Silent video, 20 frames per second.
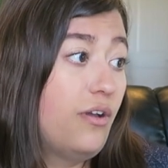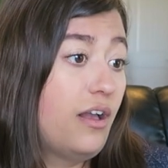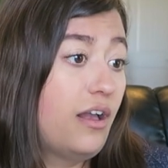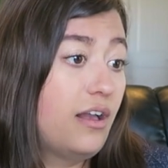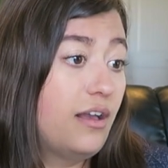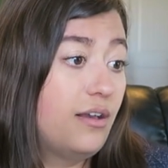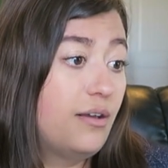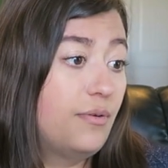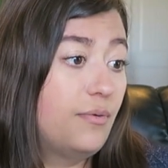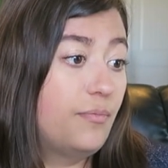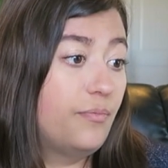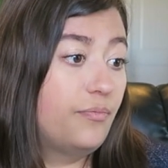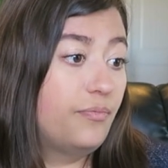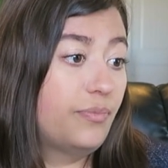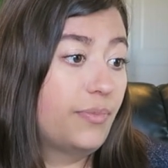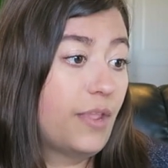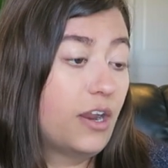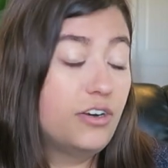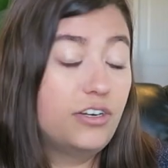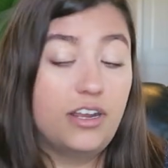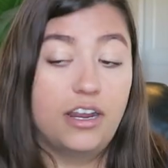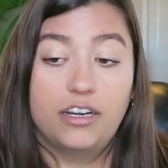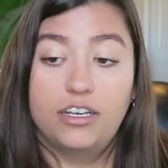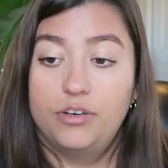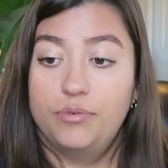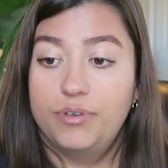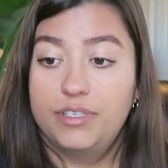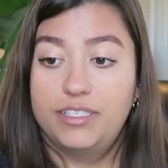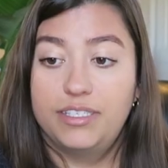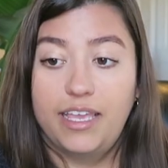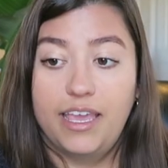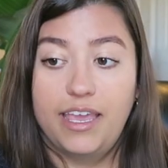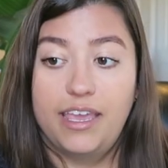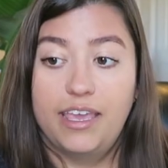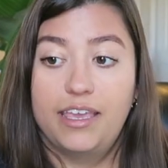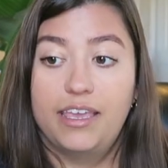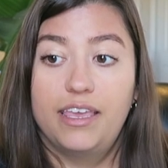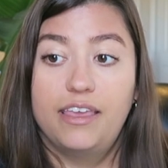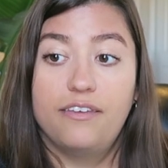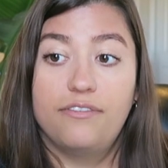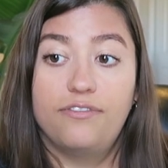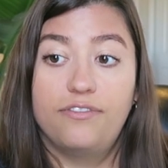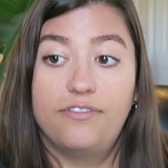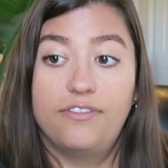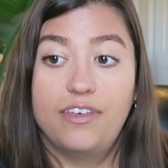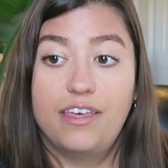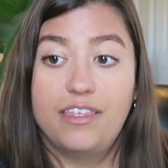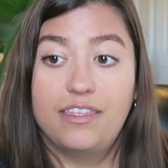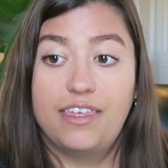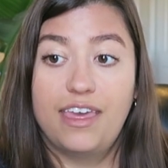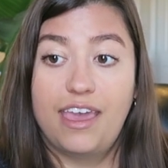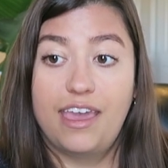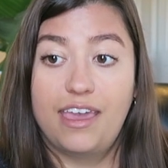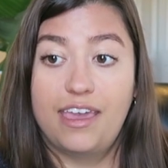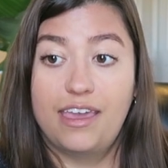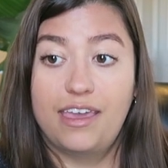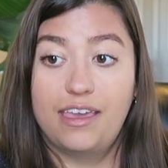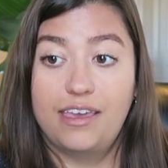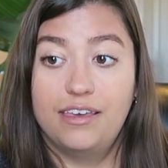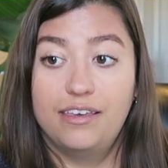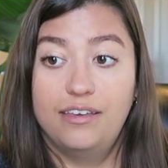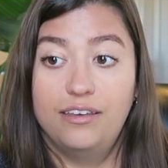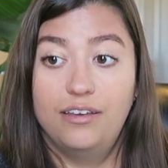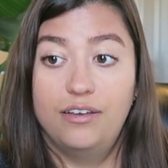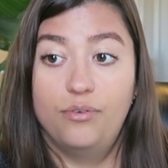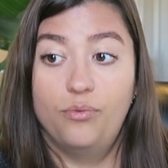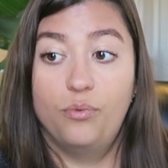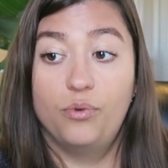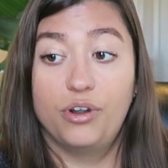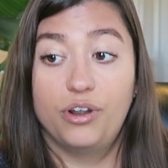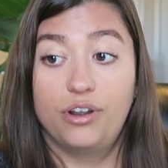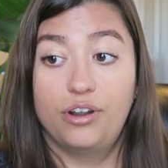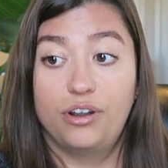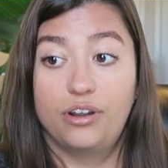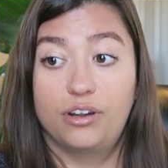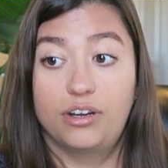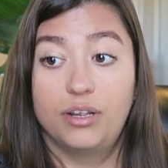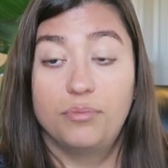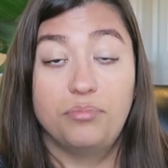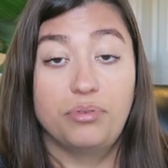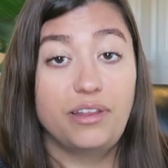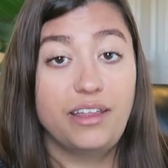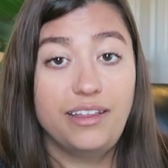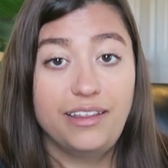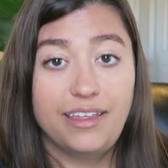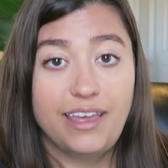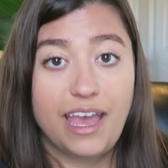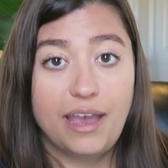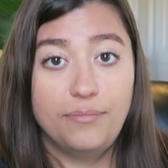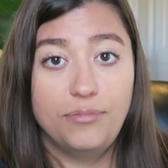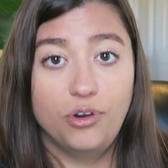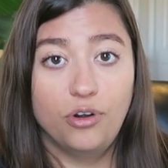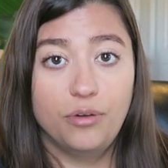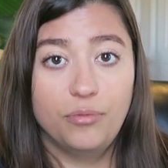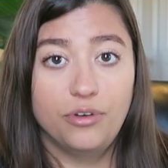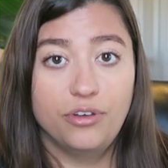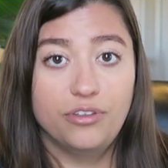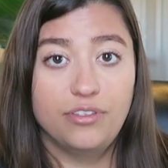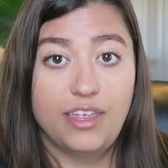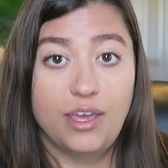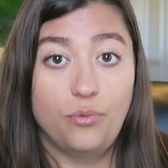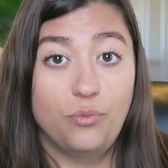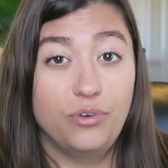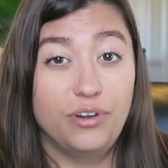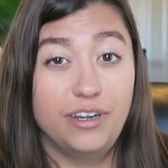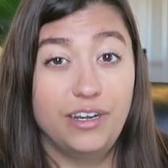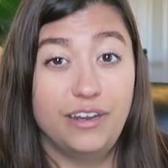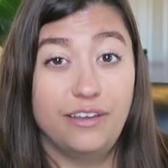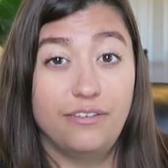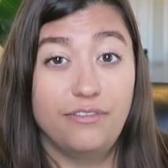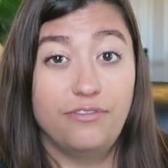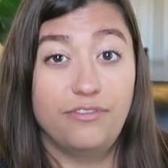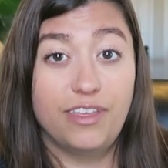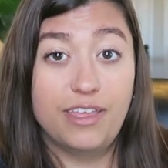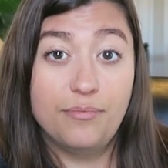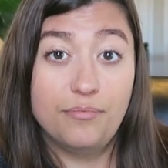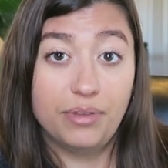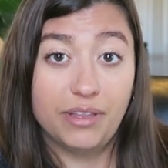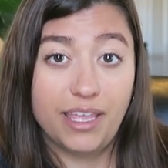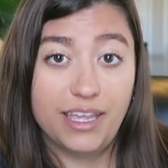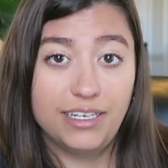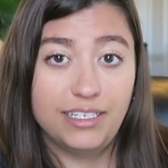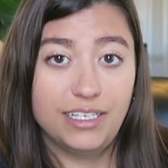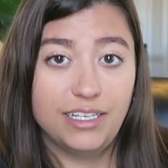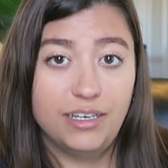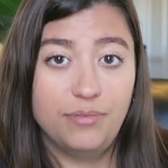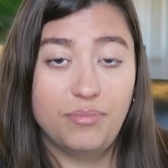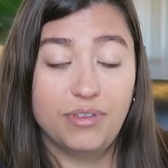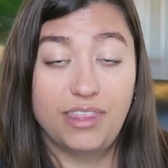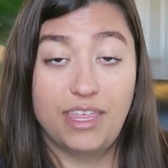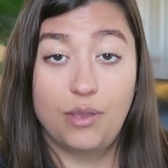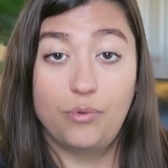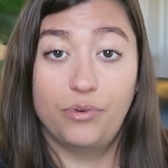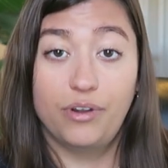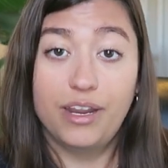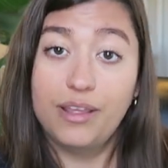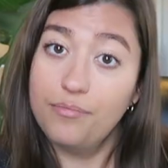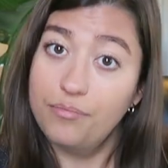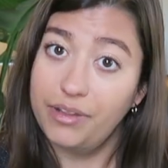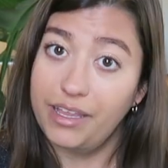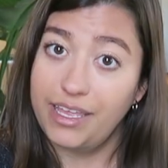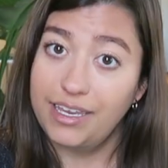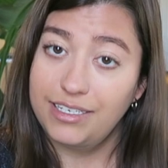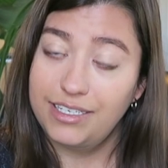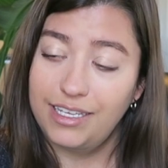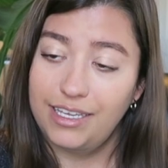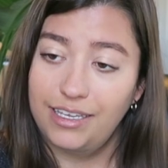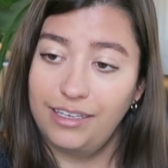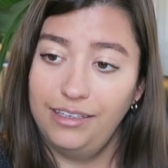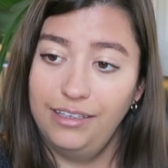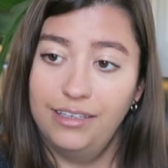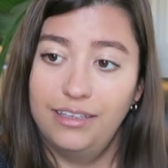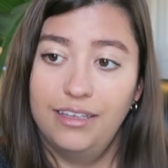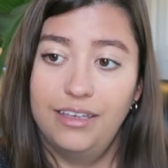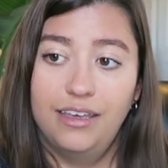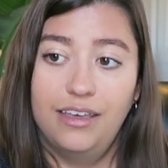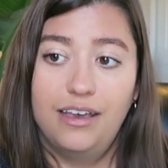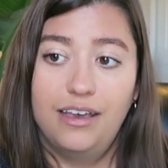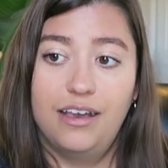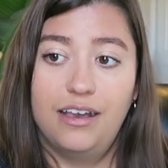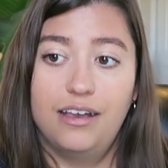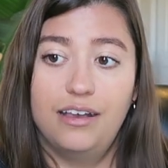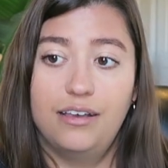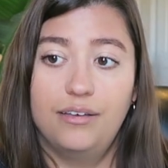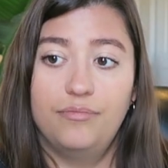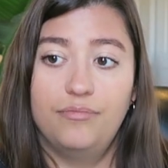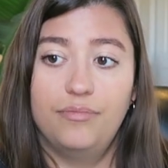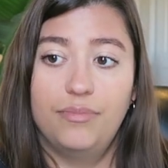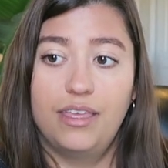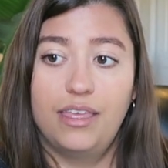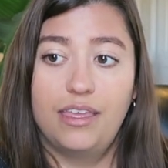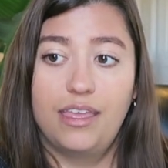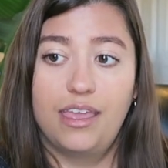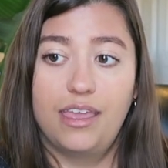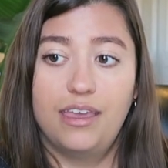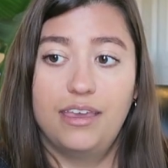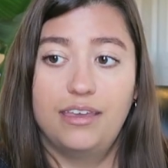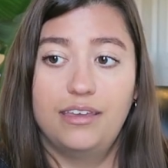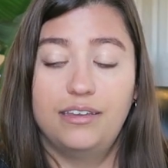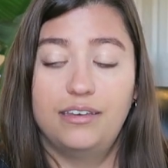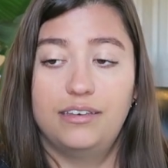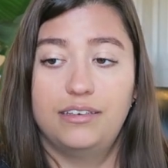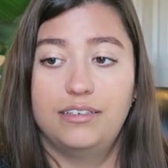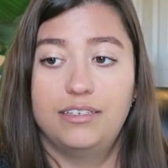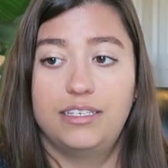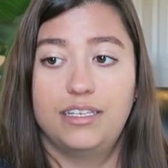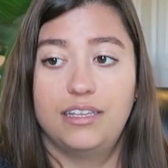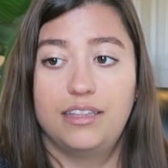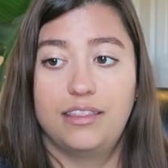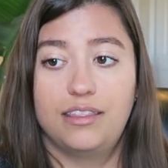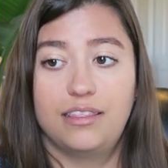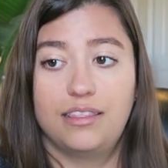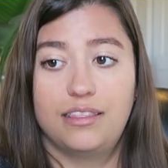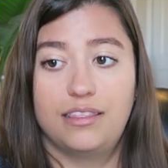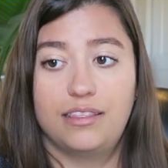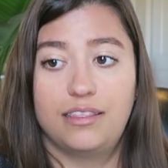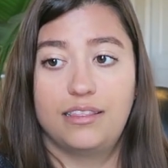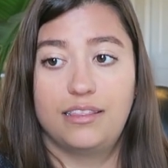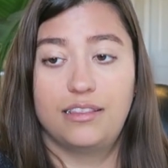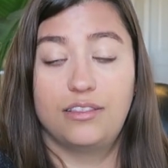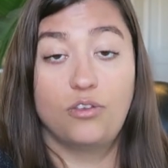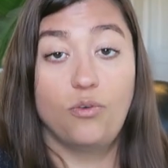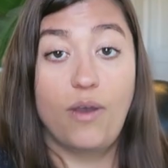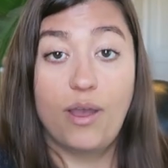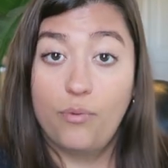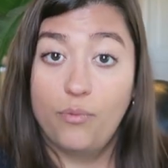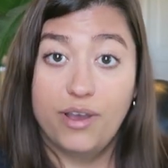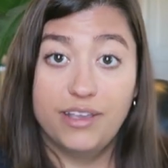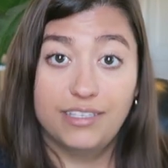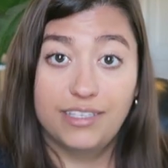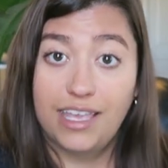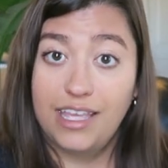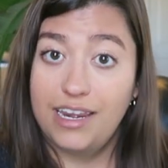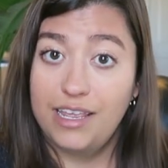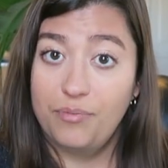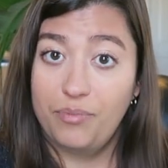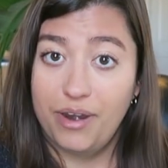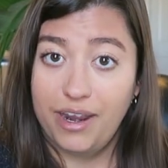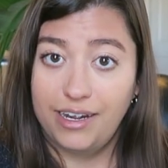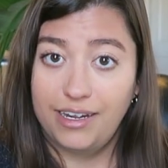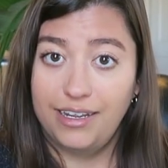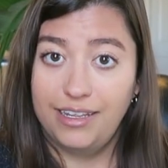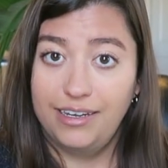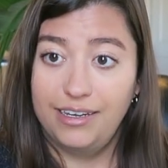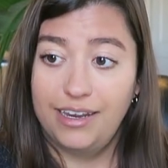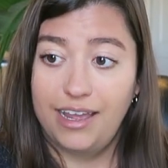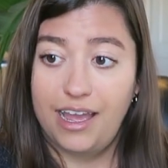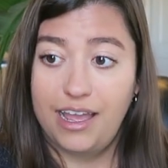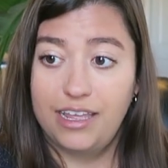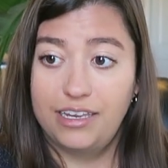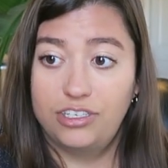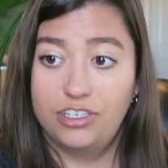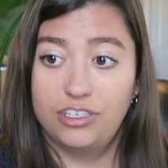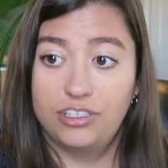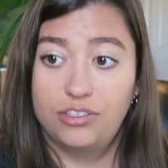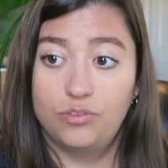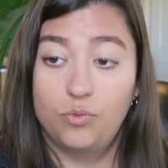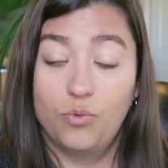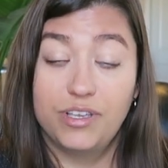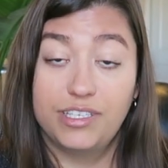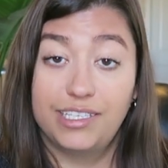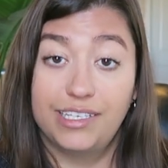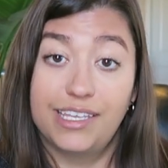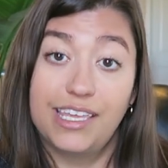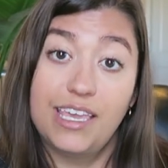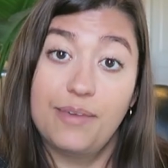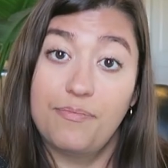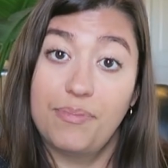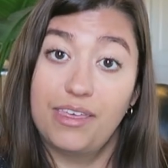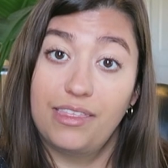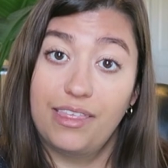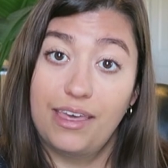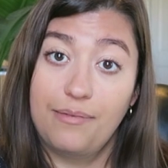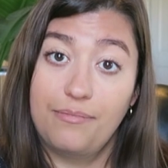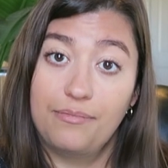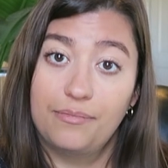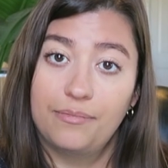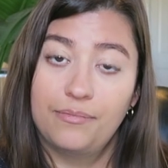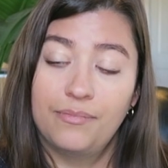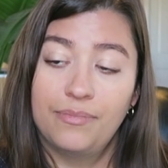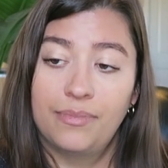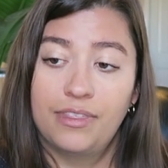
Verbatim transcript: Um, our doctor was saying if they were completely abnormal, they wouldn't have implanted, but they were implanting. Um, and so I was getting pregnant. I just wasn't keeping them.